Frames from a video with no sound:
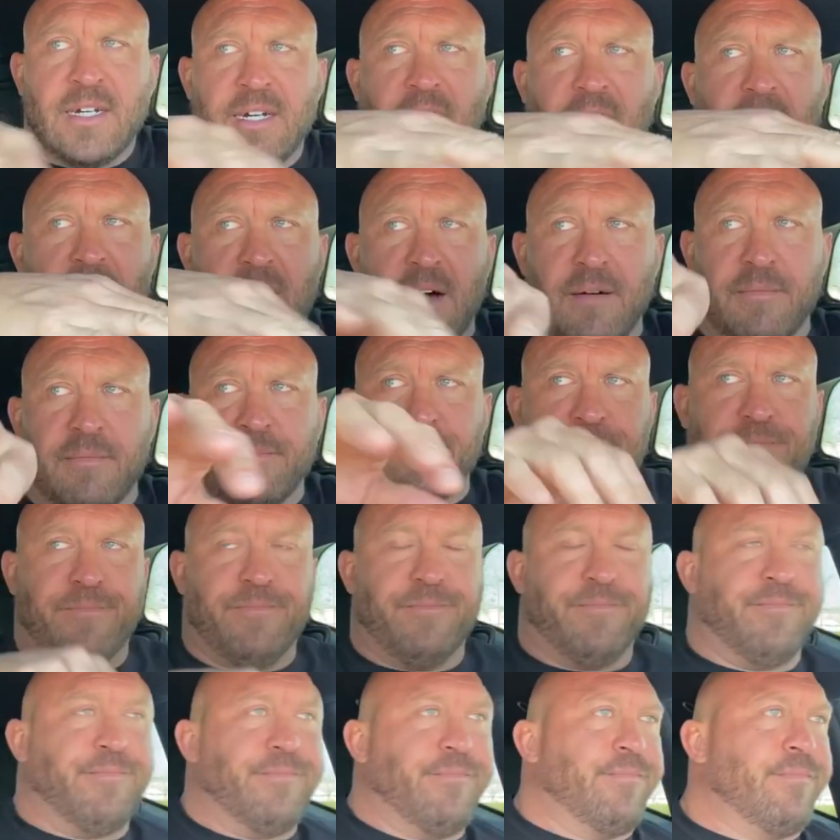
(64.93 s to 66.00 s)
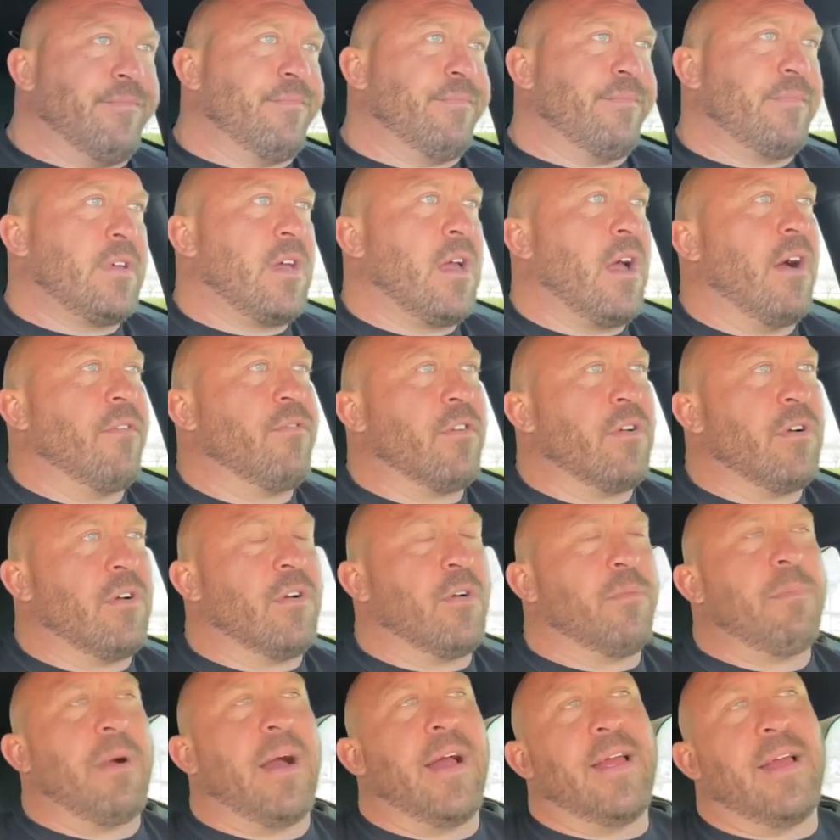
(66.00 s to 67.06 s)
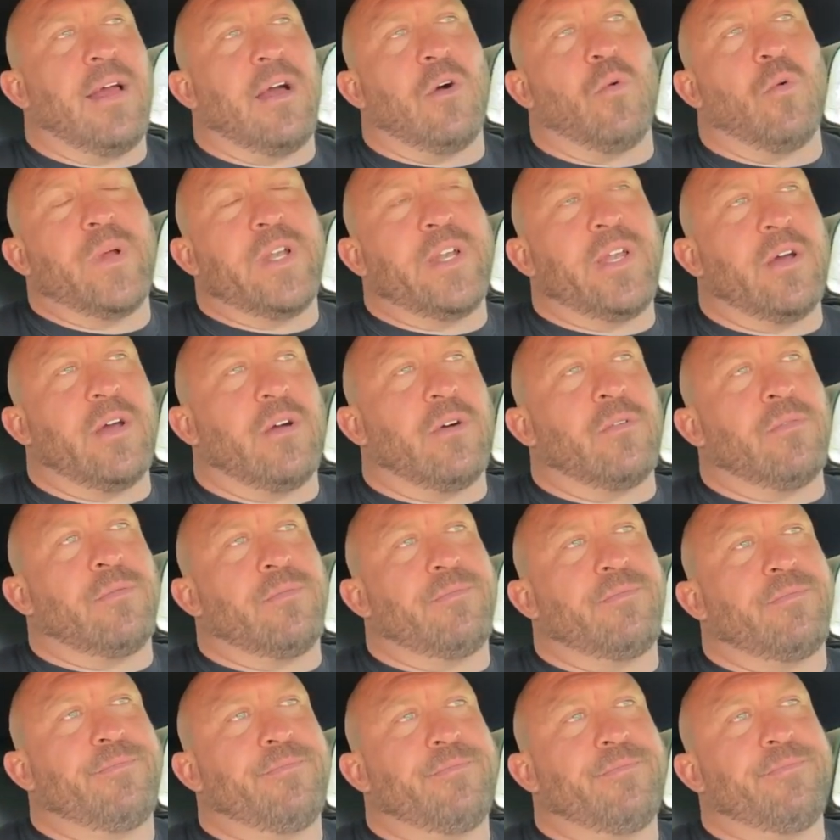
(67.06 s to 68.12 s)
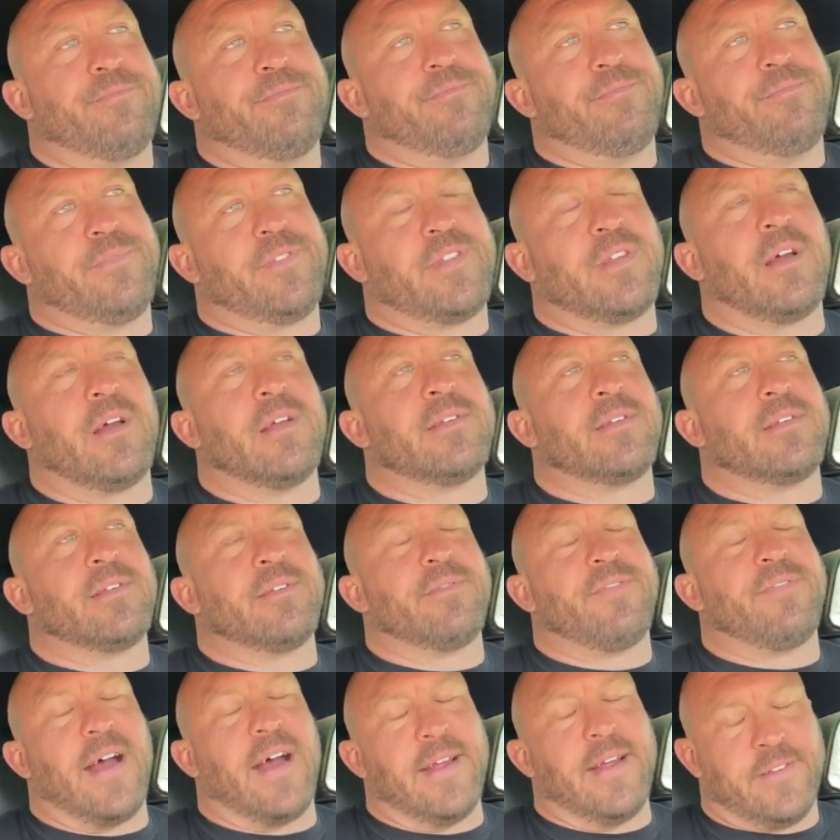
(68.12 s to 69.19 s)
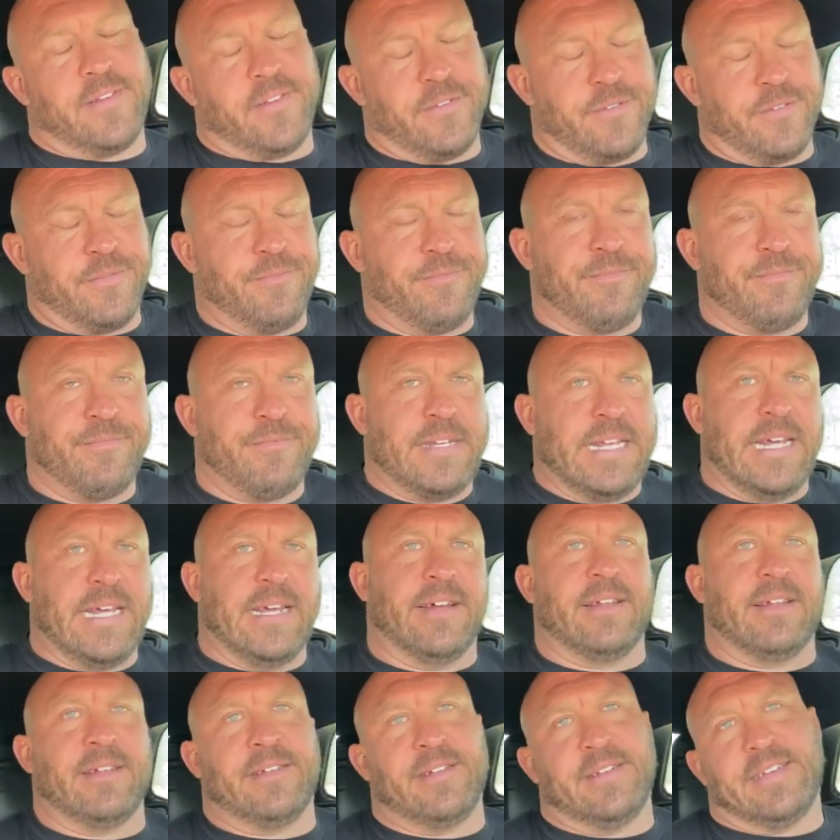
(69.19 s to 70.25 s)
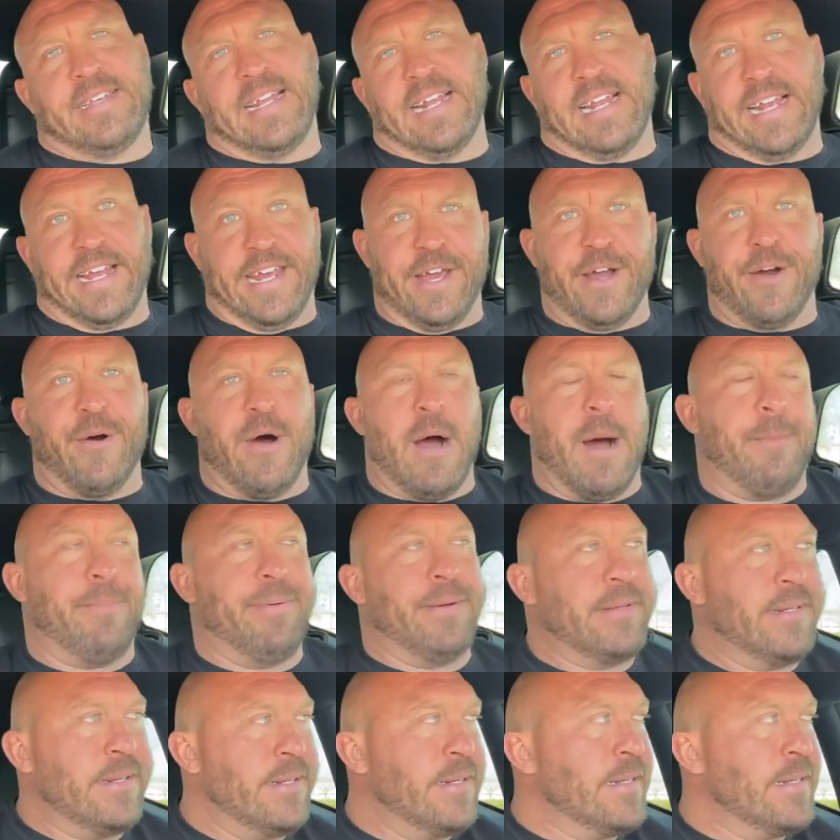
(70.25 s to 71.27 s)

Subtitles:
cover or my window sun visor dealio up.